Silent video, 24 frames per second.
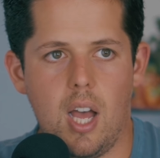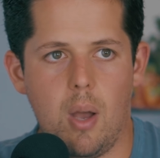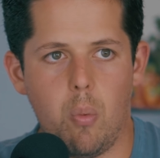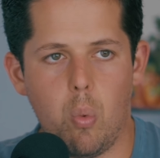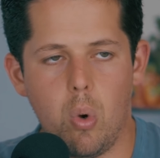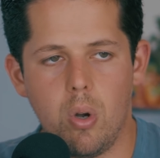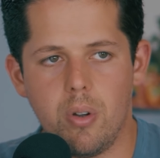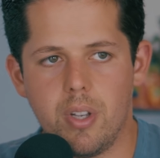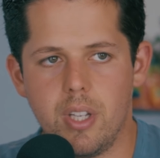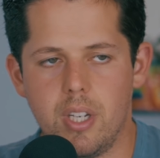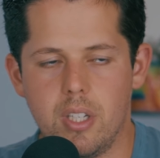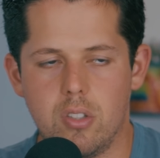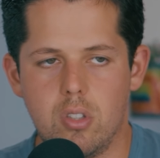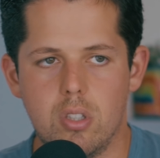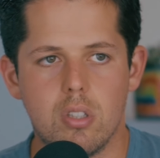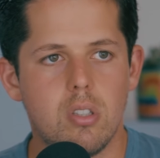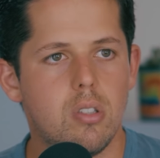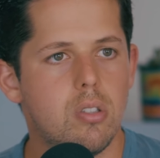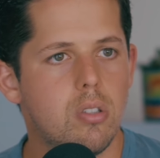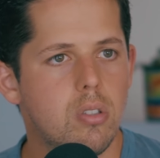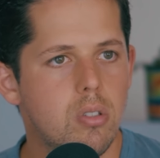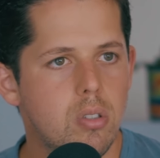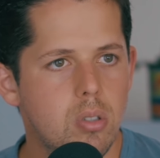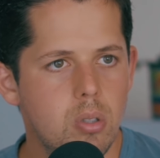i won't get
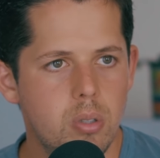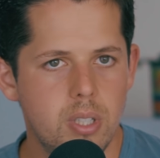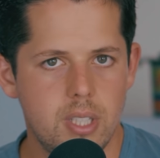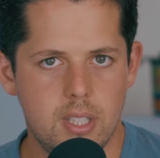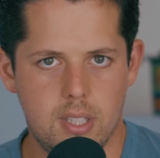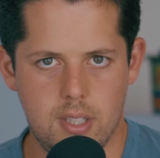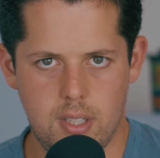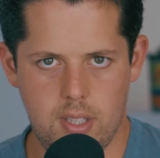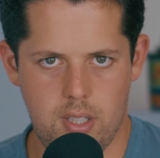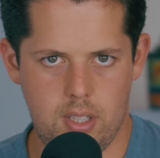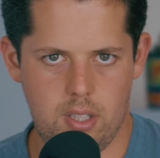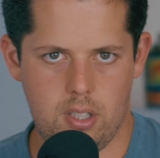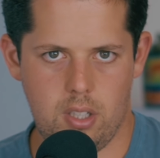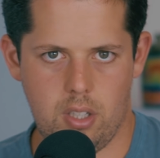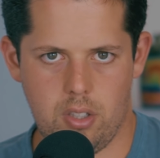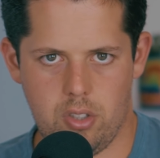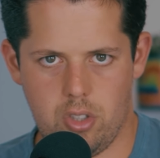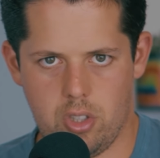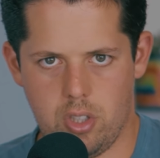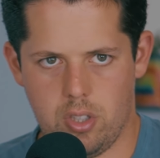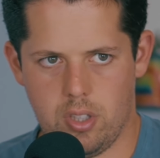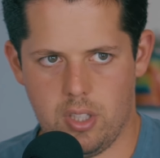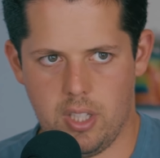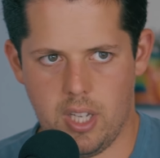too into the
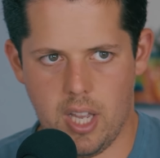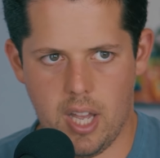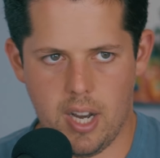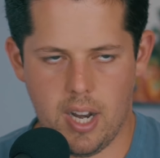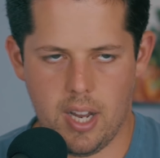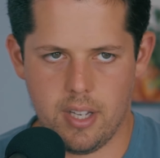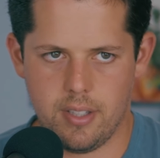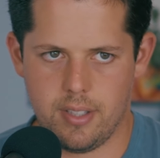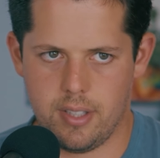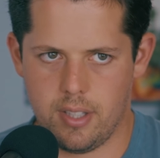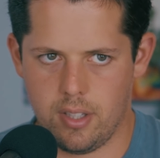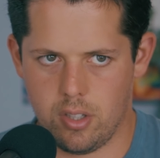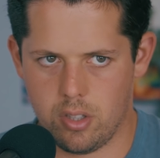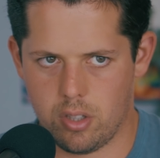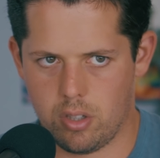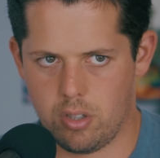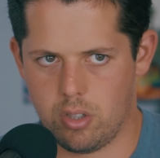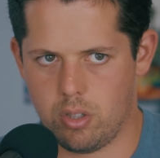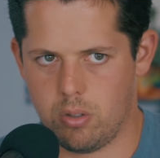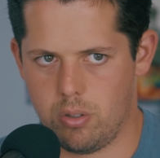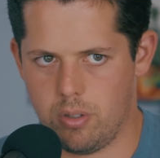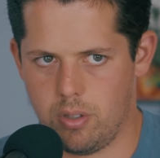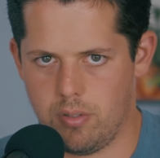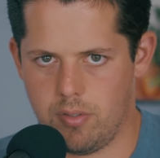details just yet as things are
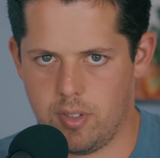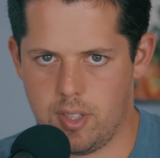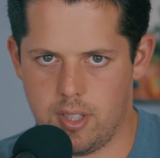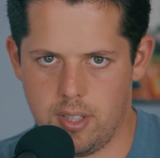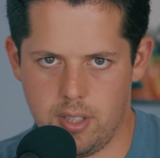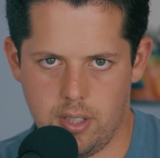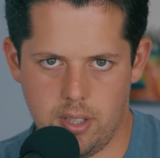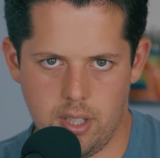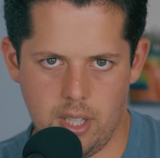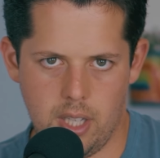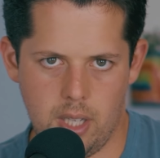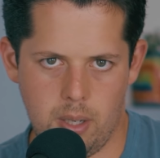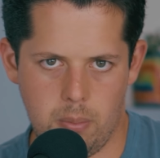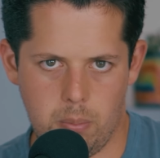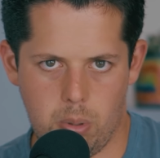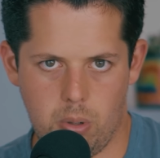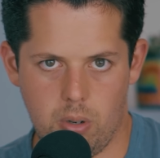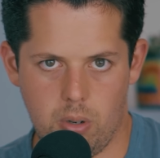sort of still in